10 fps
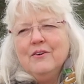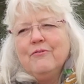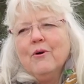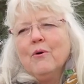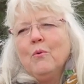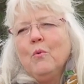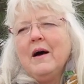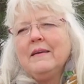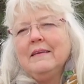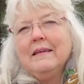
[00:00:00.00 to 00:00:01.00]
for
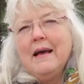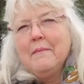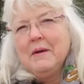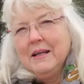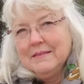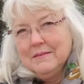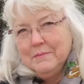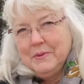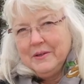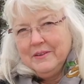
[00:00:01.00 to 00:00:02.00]
what lambing
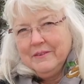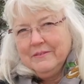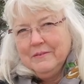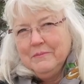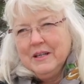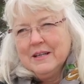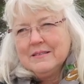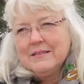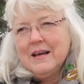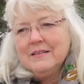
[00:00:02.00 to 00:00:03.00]
period
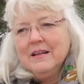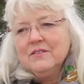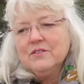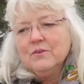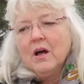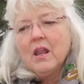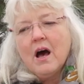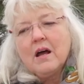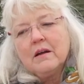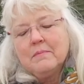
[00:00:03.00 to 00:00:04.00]
because that tells you a
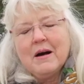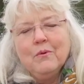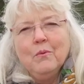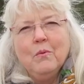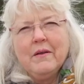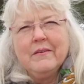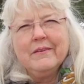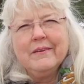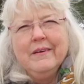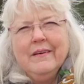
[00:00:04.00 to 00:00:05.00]
lot about
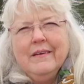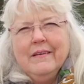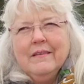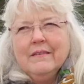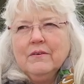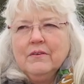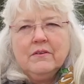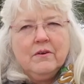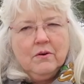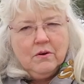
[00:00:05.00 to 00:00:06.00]
whether
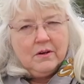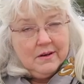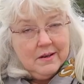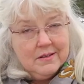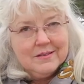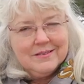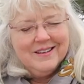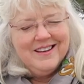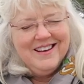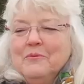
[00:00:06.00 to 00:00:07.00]
whether they're organized,
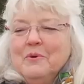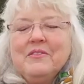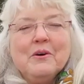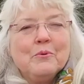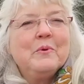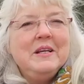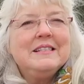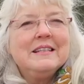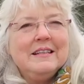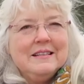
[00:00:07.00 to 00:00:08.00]
what their
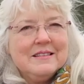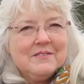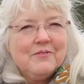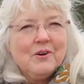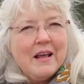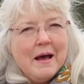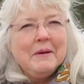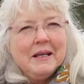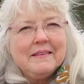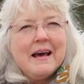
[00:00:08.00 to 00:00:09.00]
reason is for
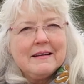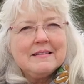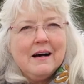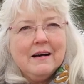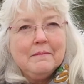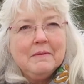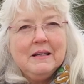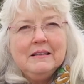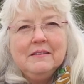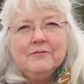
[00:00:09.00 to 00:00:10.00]
lambing at that time.
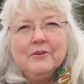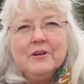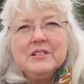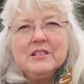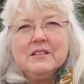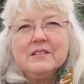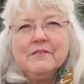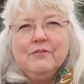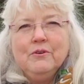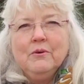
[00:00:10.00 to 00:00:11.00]
For instance,
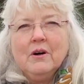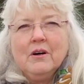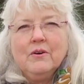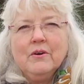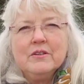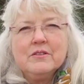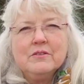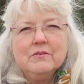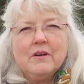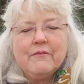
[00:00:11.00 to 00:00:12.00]
if you are going
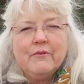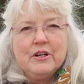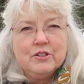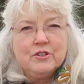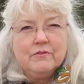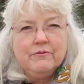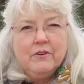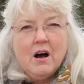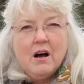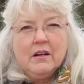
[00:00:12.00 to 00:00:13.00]
to have registered
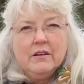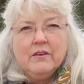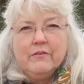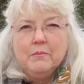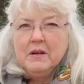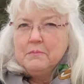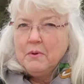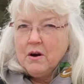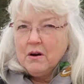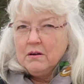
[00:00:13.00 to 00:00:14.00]
flock, you have a big
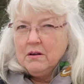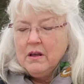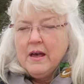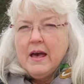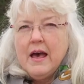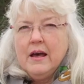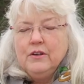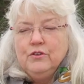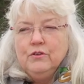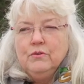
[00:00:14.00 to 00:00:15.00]
barn,
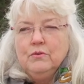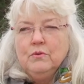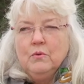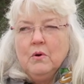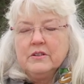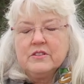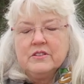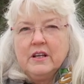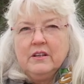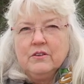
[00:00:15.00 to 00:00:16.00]
and you want to
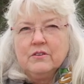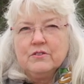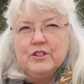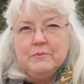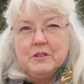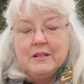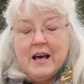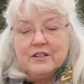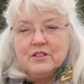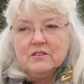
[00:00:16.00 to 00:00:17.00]
take your sheep to
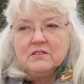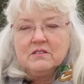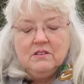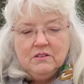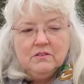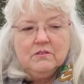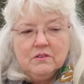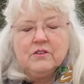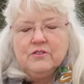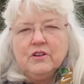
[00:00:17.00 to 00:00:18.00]
nationals, you
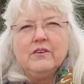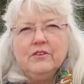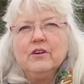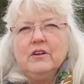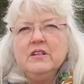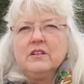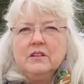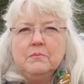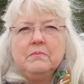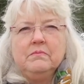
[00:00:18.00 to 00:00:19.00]
could you could easily